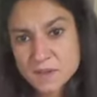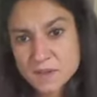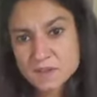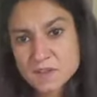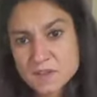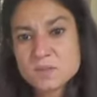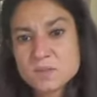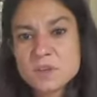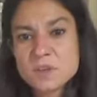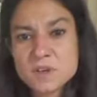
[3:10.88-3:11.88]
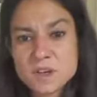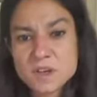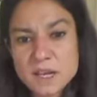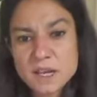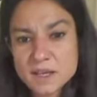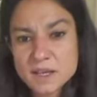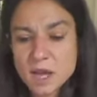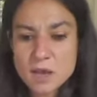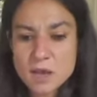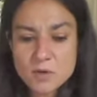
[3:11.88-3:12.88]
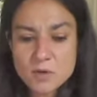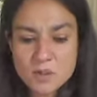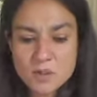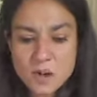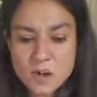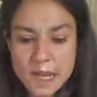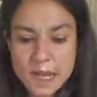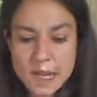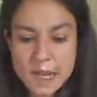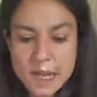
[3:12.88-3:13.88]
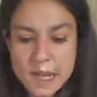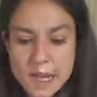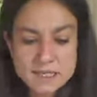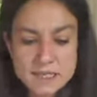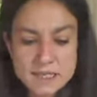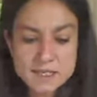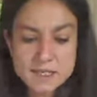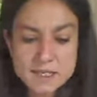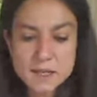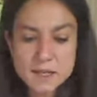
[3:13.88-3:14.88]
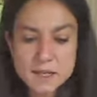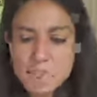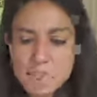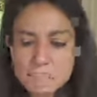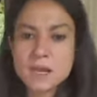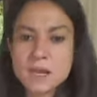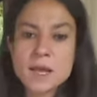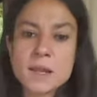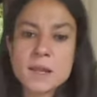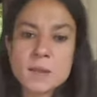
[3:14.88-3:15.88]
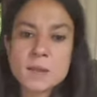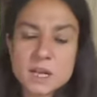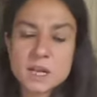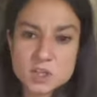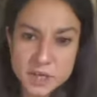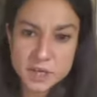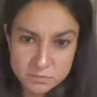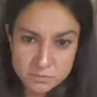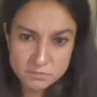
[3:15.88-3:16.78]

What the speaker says: So to me, how I felt, it was like, having a laboratory,